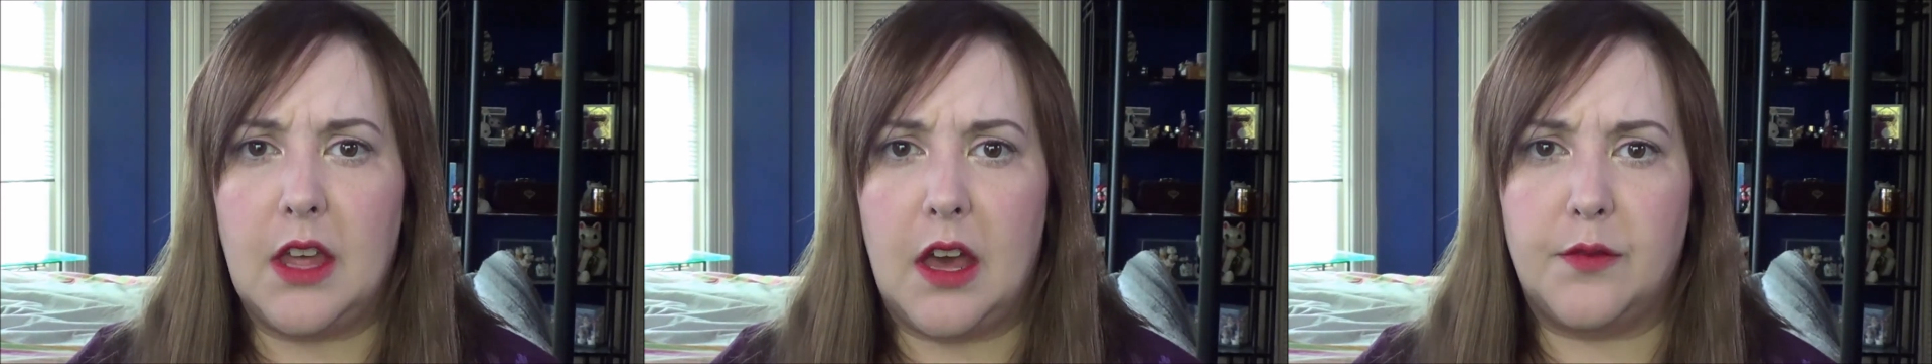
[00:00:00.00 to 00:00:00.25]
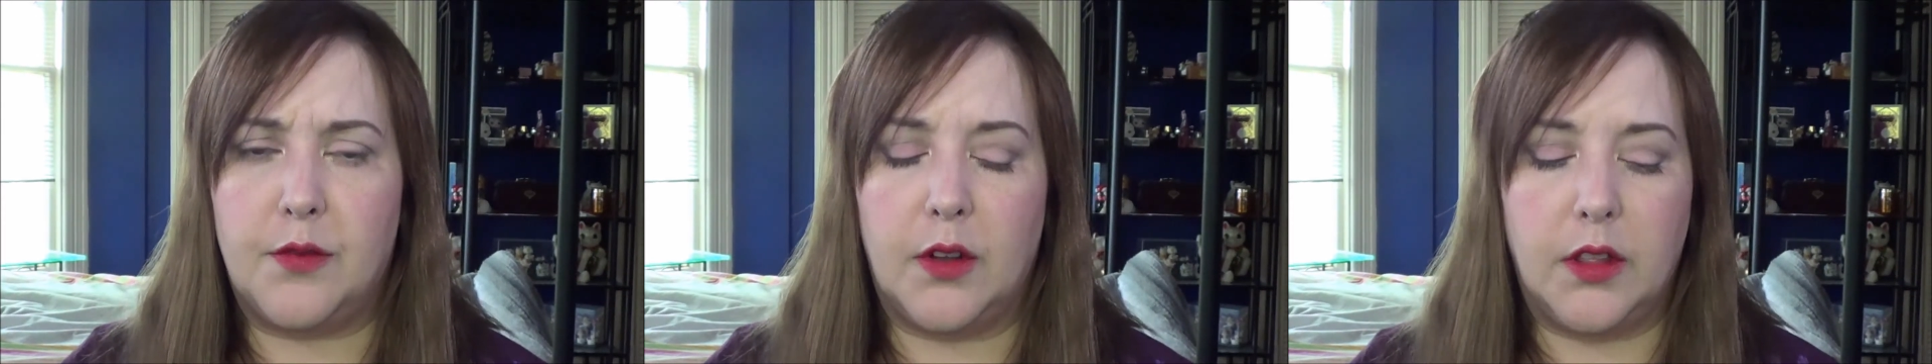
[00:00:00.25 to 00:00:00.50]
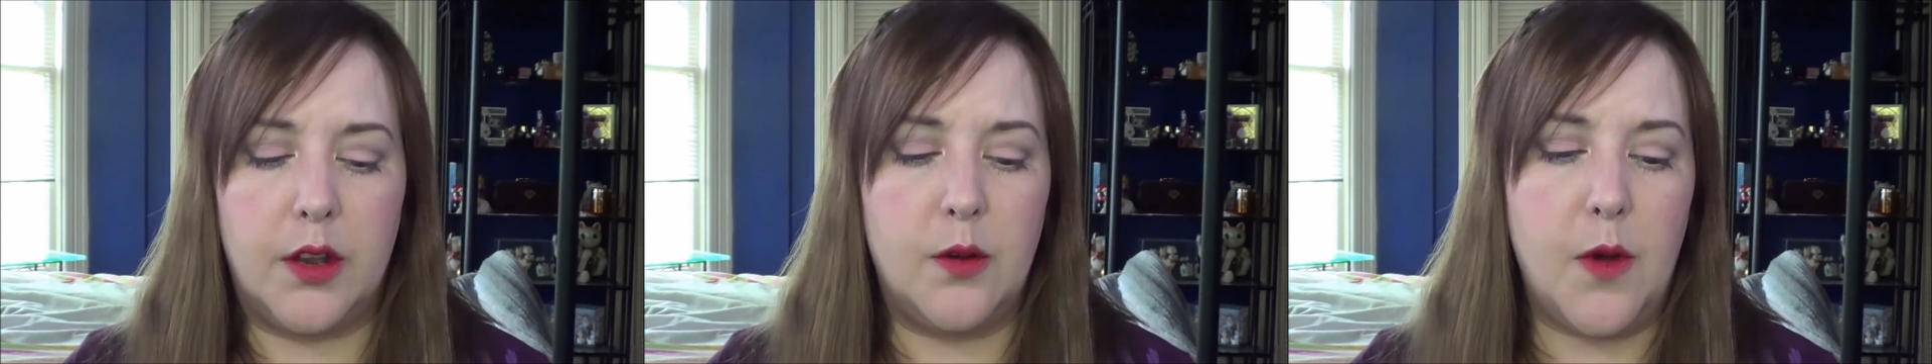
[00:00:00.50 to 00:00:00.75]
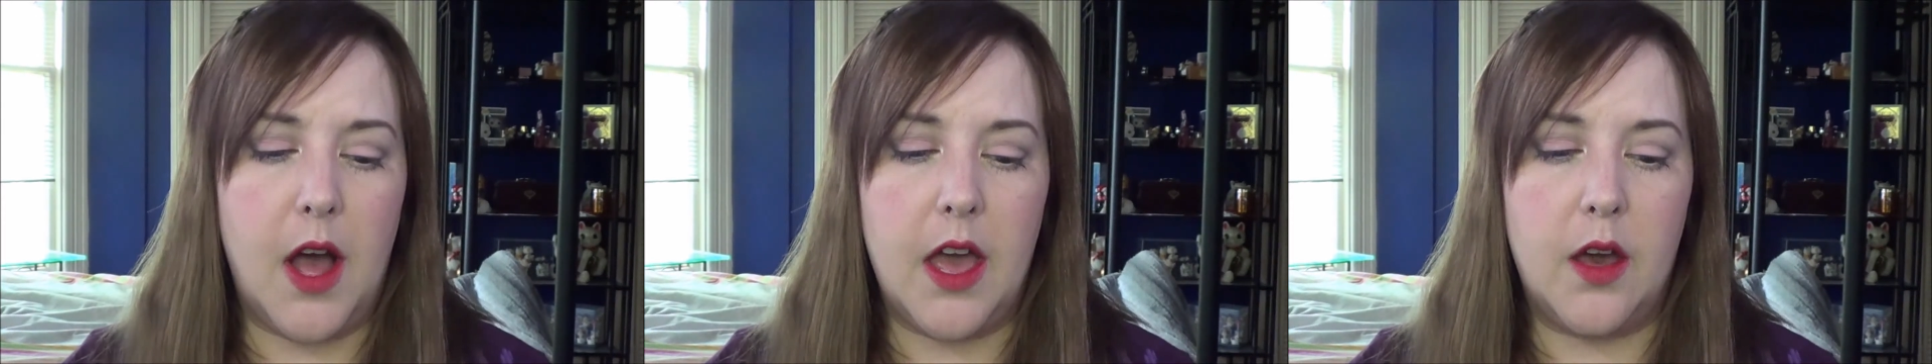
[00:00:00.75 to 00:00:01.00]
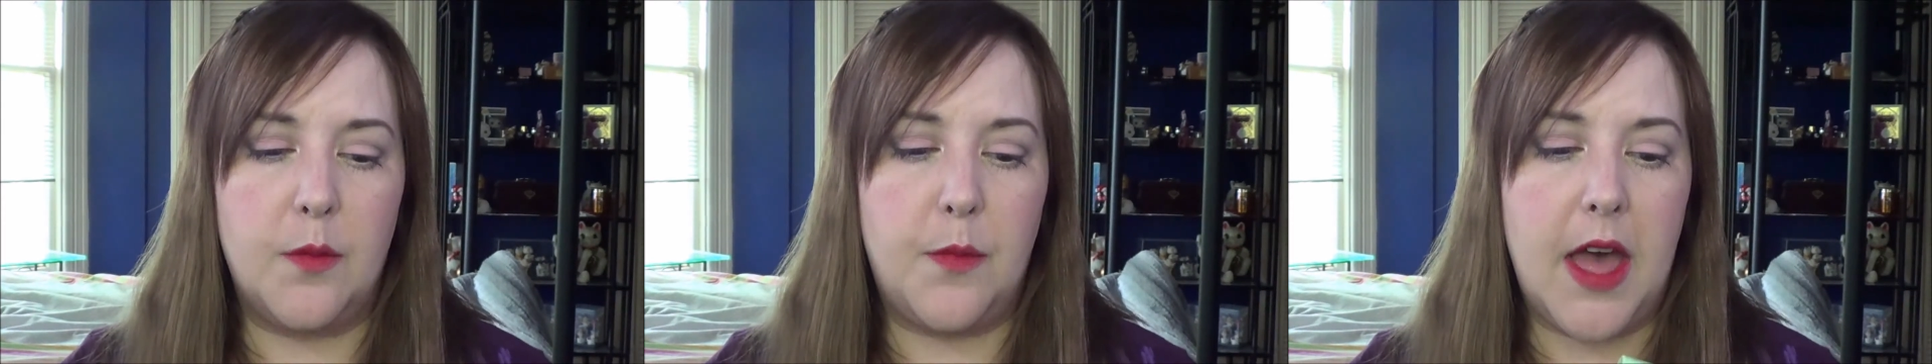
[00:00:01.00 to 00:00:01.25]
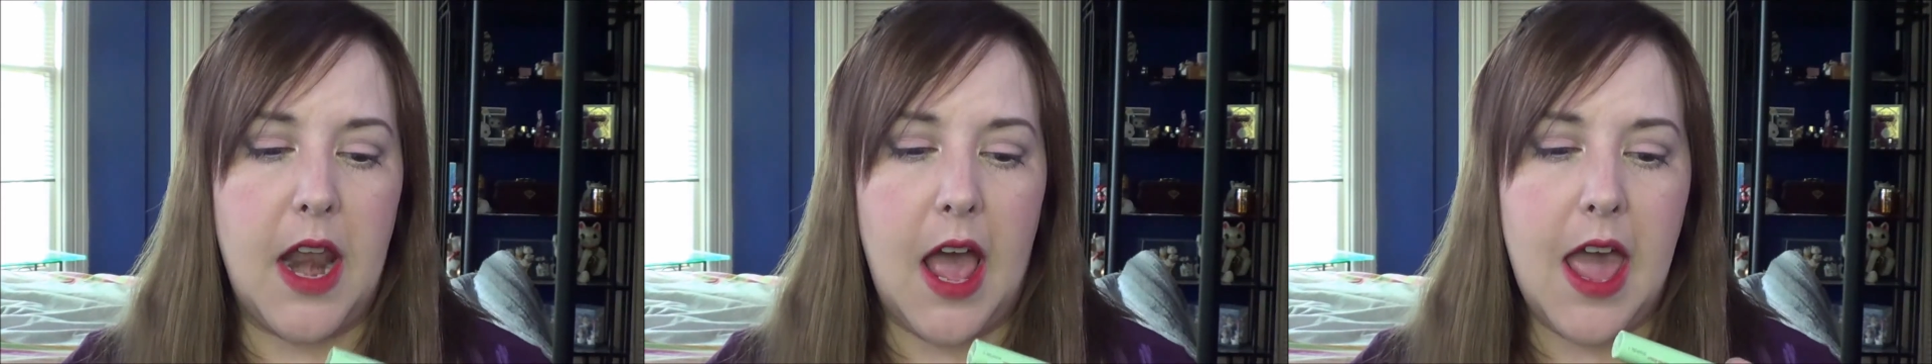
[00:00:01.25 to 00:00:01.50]
that for a little while,
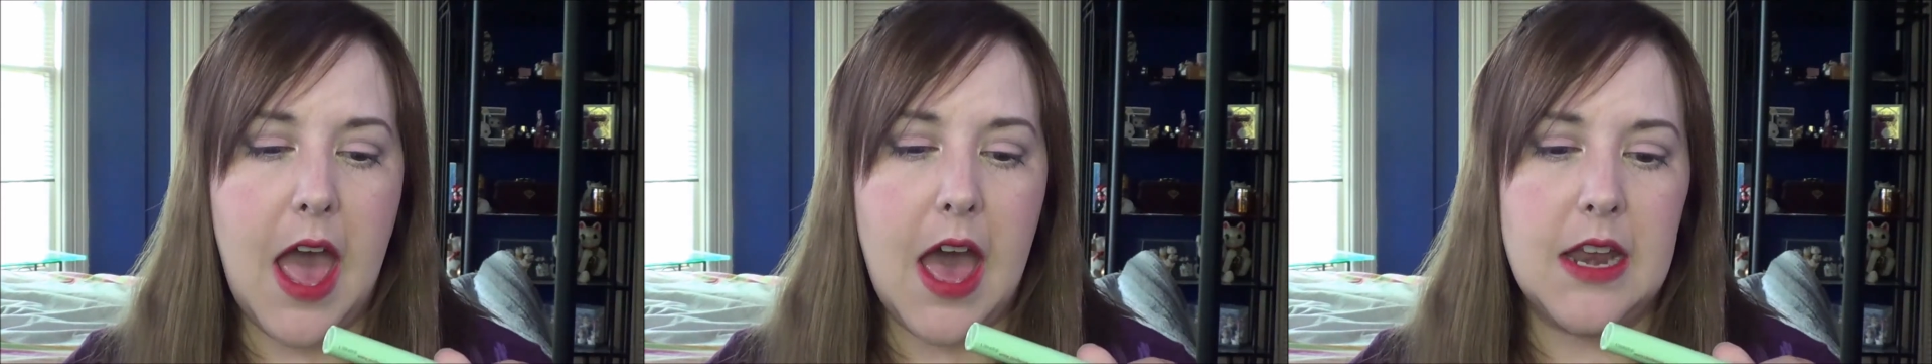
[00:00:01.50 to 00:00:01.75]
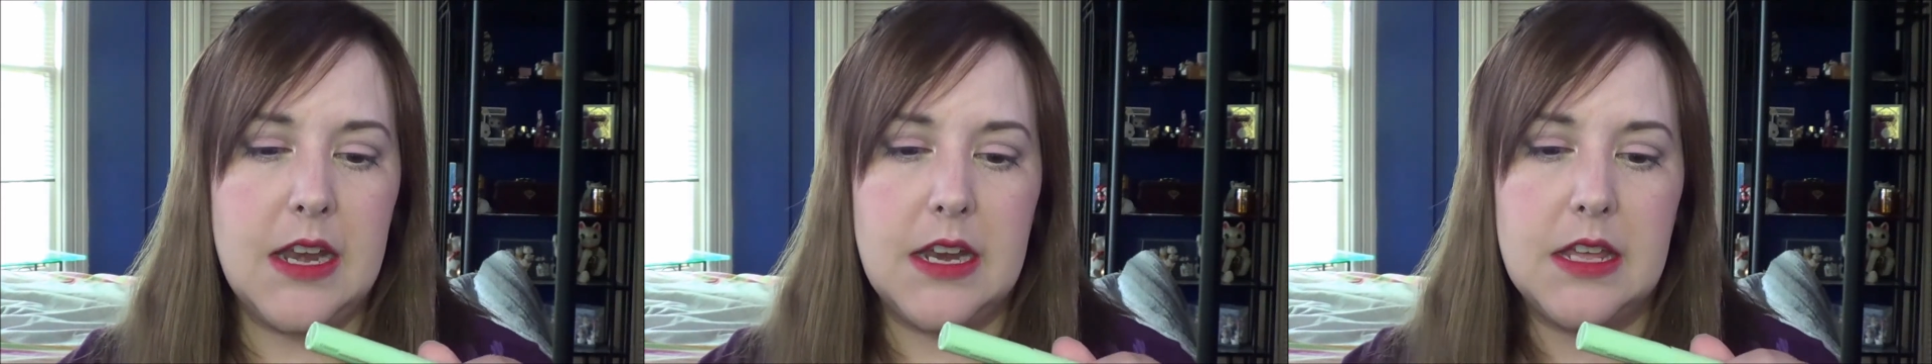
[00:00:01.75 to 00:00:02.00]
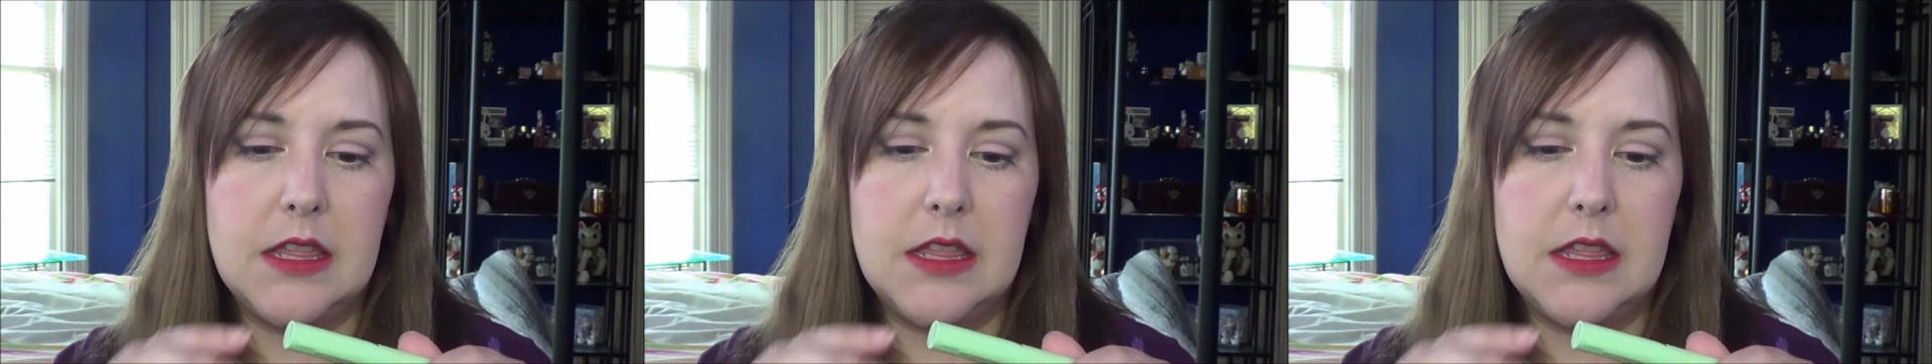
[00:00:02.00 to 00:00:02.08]
but I added